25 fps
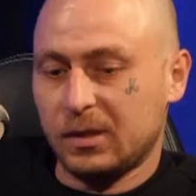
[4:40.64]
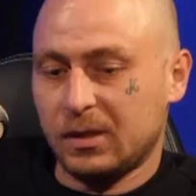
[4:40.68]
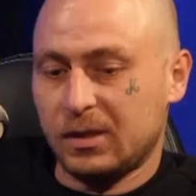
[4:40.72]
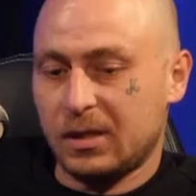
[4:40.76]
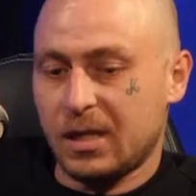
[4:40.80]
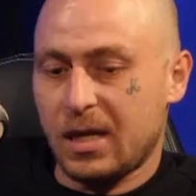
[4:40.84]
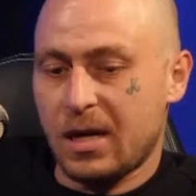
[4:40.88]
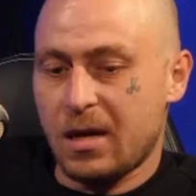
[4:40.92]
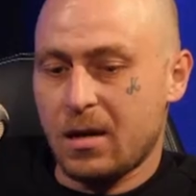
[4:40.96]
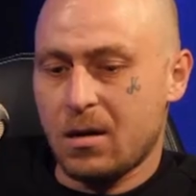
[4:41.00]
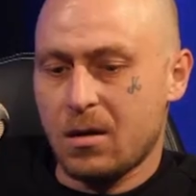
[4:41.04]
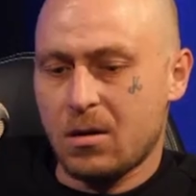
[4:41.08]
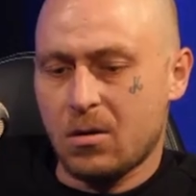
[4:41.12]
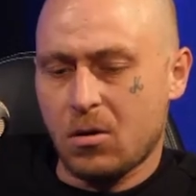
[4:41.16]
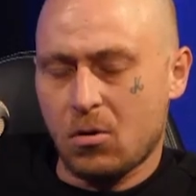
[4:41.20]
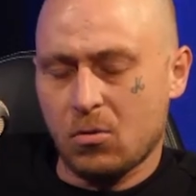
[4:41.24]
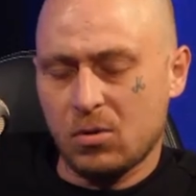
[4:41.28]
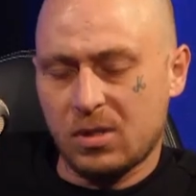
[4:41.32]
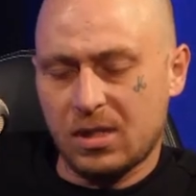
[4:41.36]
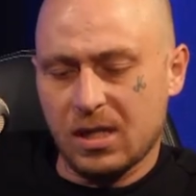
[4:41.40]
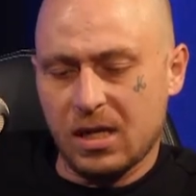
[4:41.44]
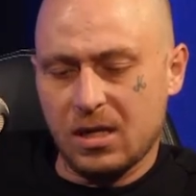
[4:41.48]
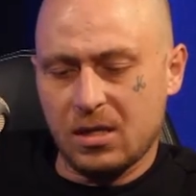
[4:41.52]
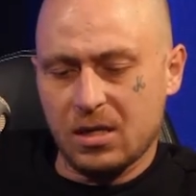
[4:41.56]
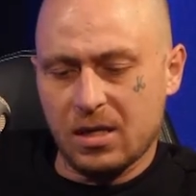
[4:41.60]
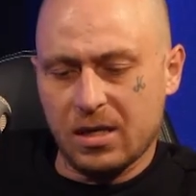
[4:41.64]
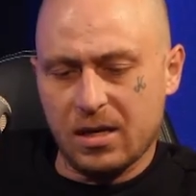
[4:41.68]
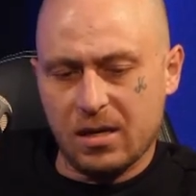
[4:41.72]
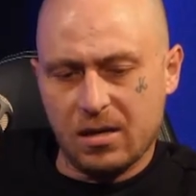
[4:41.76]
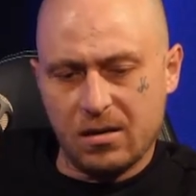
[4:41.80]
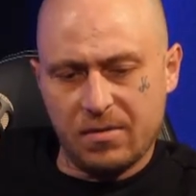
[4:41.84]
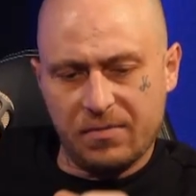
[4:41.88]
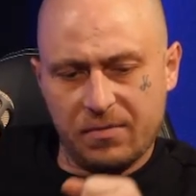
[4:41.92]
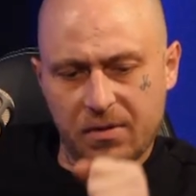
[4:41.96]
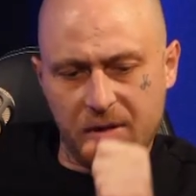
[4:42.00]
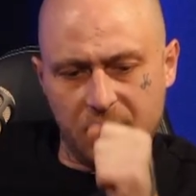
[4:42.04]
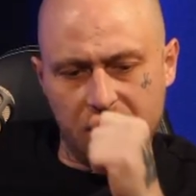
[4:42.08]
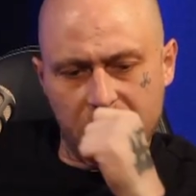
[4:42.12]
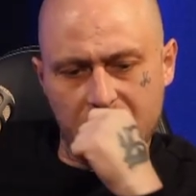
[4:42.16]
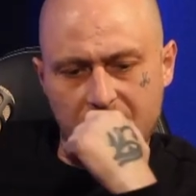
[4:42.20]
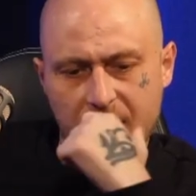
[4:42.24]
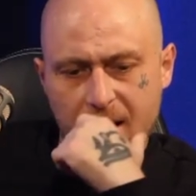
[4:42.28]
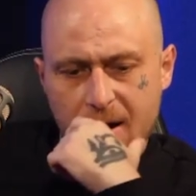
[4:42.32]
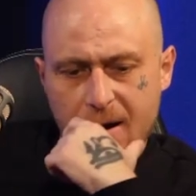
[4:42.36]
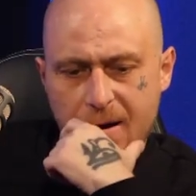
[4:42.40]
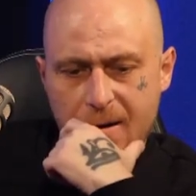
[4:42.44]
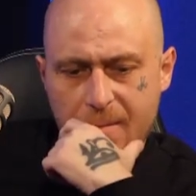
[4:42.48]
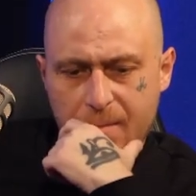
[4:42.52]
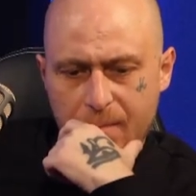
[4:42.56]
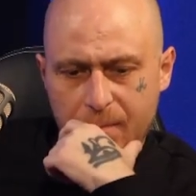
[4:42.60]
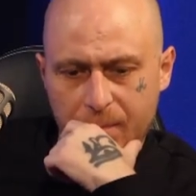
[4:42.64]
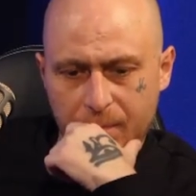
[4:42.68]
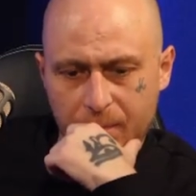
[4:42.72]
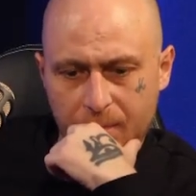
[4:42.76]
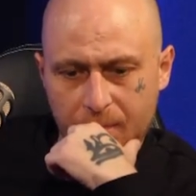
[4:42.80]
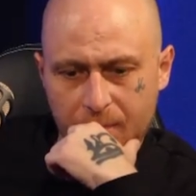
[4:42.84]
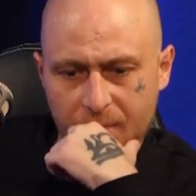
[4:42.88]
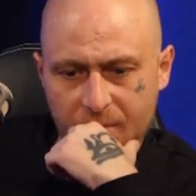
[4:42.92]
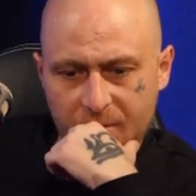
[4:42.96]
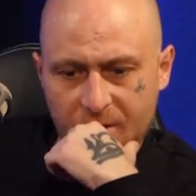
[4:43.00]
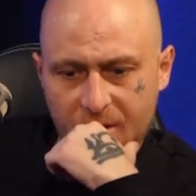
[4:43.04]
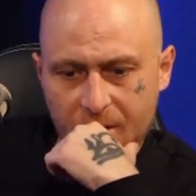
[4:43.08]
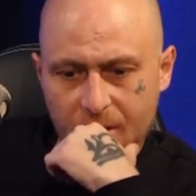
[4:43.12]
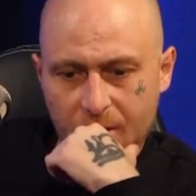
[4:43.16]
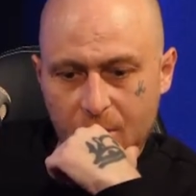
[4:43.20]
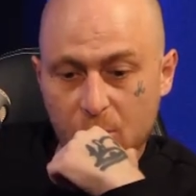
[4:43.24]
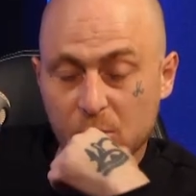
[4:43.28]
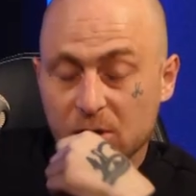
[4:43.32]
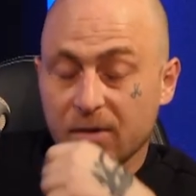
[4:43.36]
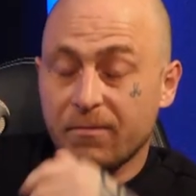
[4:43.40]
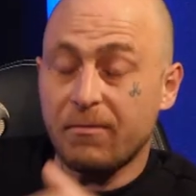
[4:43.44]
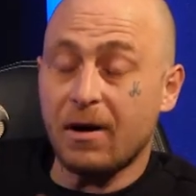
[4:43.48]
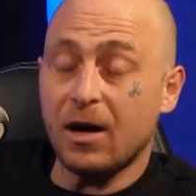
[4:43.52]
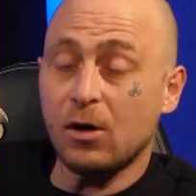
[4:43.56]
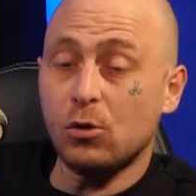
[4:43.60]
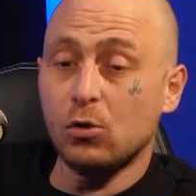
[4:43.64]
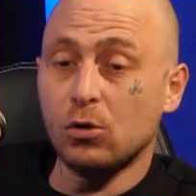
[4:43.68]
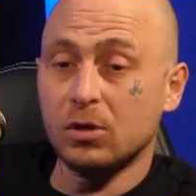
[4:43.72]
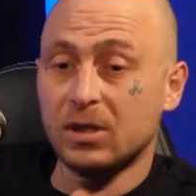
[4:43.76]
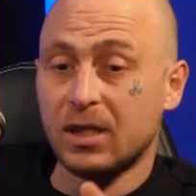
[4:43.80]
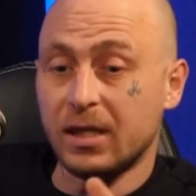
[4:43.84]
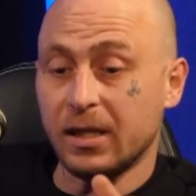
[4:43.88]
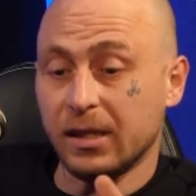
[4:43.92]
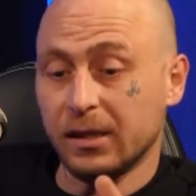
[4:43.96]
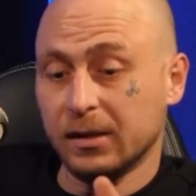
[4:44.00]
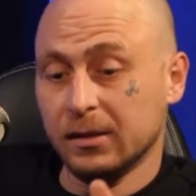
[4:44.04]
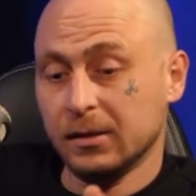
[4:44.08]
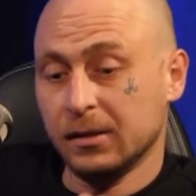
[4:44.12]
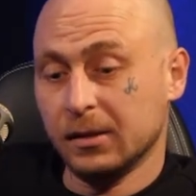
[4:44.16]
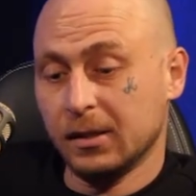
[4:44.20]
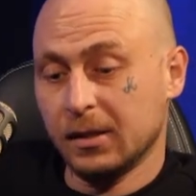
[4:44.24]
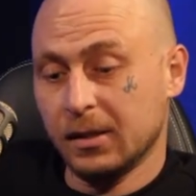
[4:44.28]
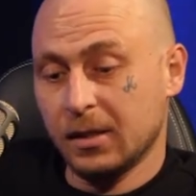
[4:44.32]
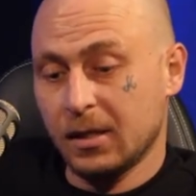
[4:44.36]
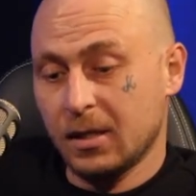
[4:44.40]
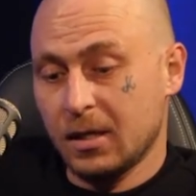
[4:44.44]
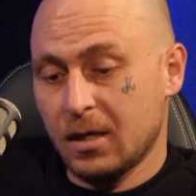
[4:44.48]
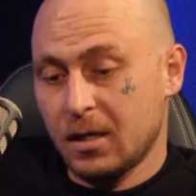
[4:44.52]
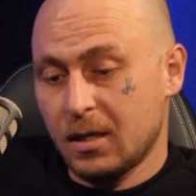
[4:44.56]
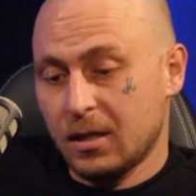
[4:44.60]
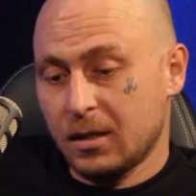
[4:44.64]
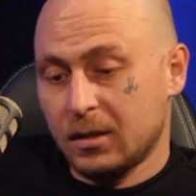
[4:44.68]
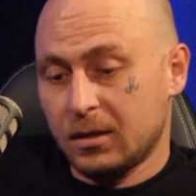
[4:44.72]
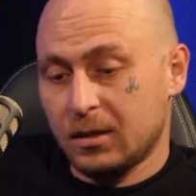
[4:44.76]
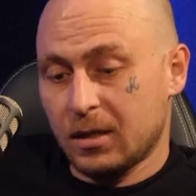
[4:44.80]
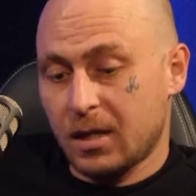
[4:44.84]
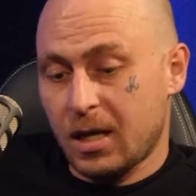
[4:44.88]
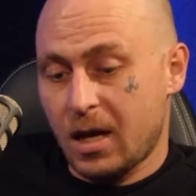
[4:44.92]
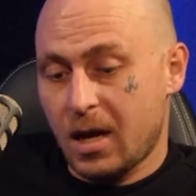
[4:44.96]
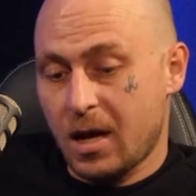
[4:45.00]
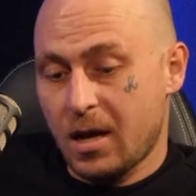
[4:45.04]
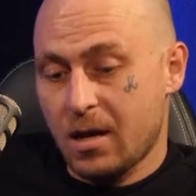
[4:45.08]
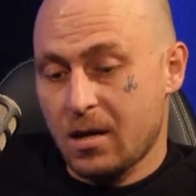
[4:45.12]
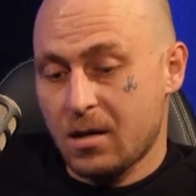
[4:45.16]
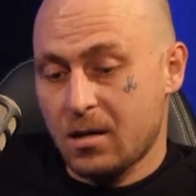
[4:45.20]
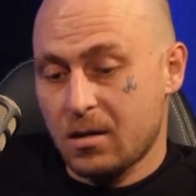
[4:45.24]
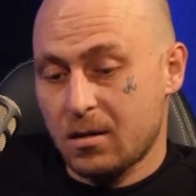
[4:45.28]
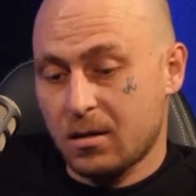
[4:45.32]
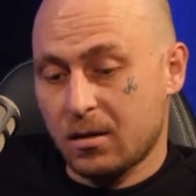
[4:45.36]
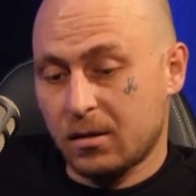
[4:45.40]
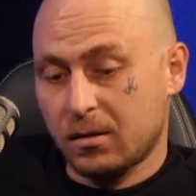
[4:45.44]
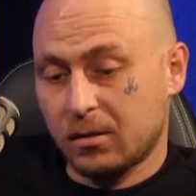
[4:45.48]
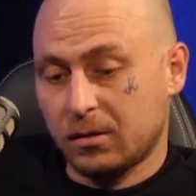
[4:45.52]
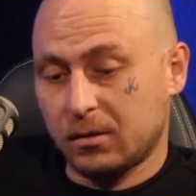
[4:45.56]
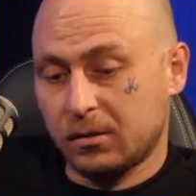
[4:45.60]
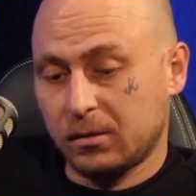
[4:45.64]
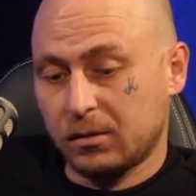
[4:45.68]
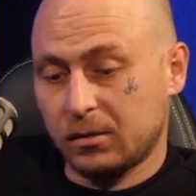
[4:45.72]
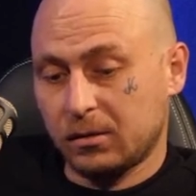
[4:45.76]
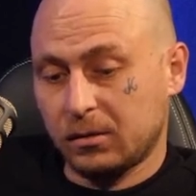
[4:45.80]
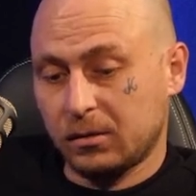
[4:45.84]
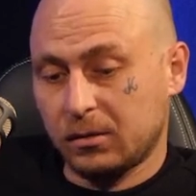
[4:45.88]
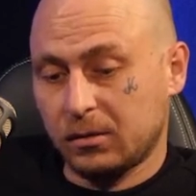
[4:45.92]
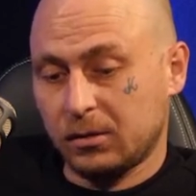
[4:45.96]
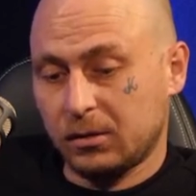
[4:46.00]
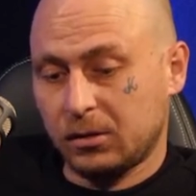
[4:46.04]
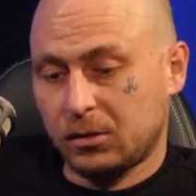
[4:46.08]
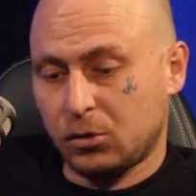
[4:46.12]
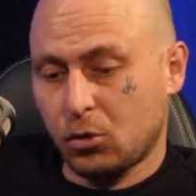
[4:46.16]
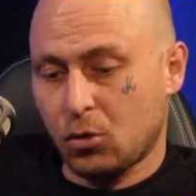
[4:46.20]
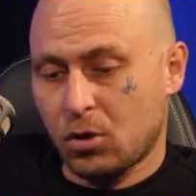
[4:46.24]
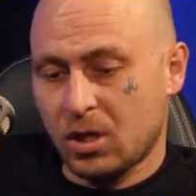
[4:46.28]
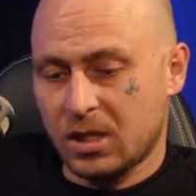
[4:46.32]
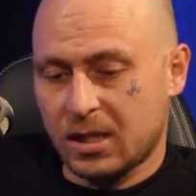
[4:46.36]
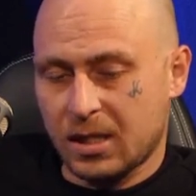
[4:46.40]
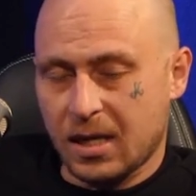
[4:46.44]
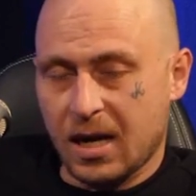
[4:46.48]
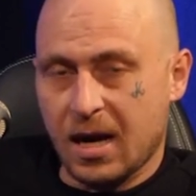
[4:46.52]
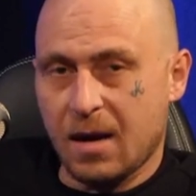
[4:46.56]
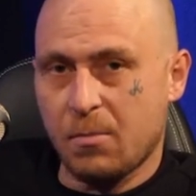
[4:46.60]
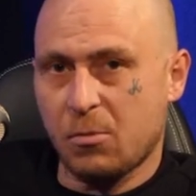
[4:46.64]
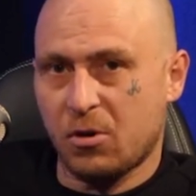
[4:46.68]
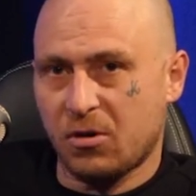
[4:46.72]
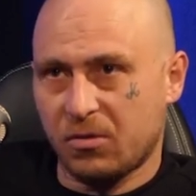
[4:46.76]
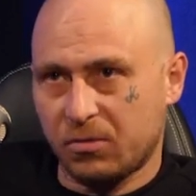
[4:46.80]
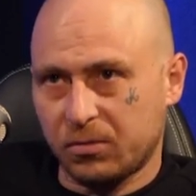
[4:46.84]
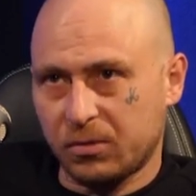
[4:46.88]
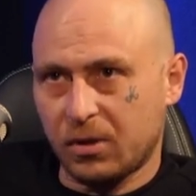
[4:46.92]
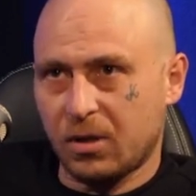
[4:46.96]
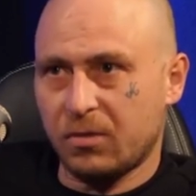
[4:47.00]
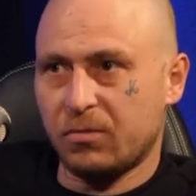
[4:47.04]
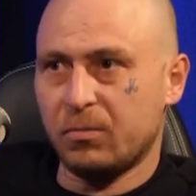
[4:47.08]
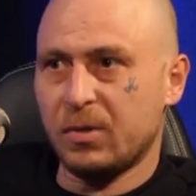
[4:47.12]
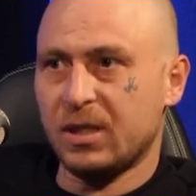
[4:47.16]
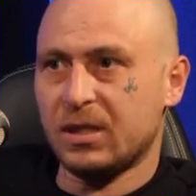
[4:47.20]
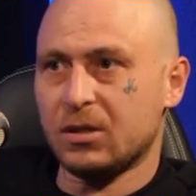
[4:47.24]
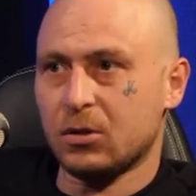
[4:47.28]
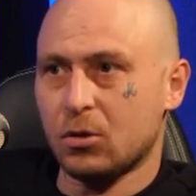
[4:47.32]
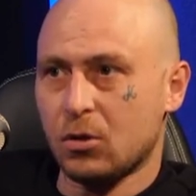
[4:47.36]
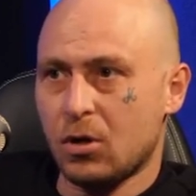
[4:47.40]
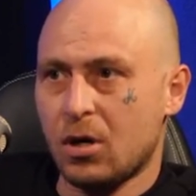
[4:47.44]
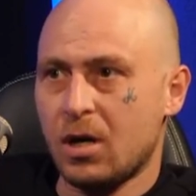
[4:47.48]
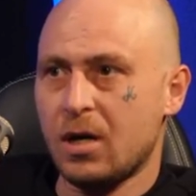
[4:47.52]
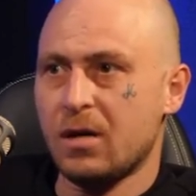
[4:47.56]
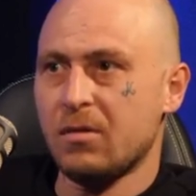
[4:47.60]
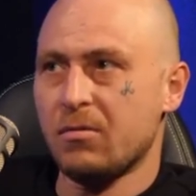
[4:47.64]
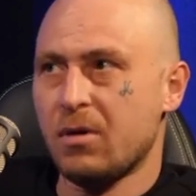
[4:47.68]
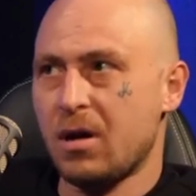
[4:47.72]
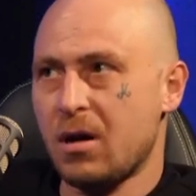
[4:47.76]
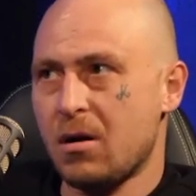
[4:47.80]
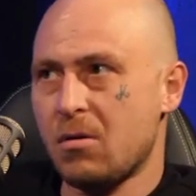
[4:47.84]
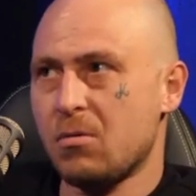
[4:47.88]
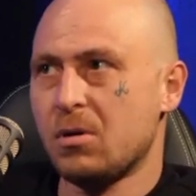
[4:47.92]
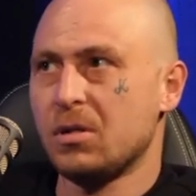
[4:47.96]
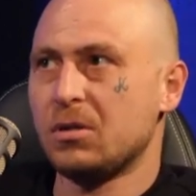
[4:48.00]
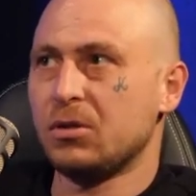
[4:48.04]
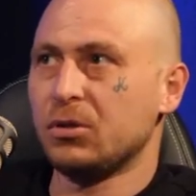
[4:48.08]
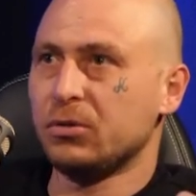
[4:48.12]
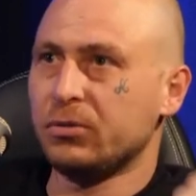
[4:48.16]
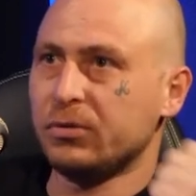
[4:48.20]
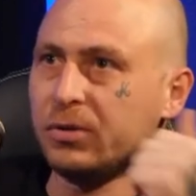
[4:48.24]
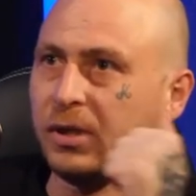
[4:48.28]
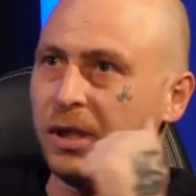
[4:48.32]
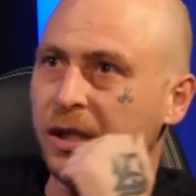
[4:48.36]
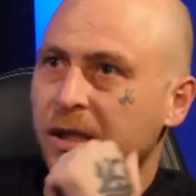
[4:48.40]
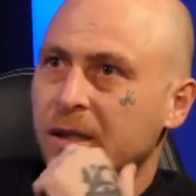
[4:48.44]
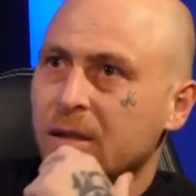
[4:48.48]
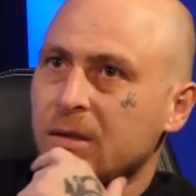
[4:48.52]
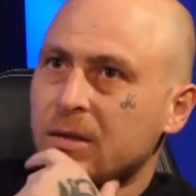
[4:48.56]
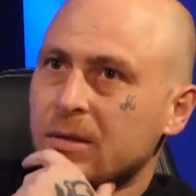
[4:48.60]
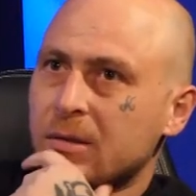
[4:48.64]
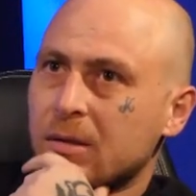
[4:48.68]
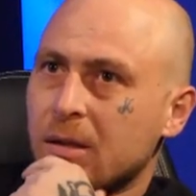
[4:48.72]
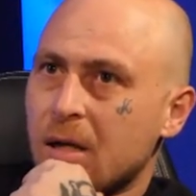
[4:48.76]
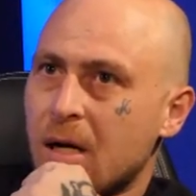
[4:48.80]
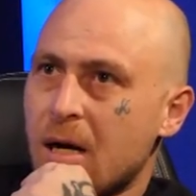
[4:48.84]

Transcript: So I was DJing at, I think, it was a Funkles gig. So Sky's come, I've met Sky, I went to three.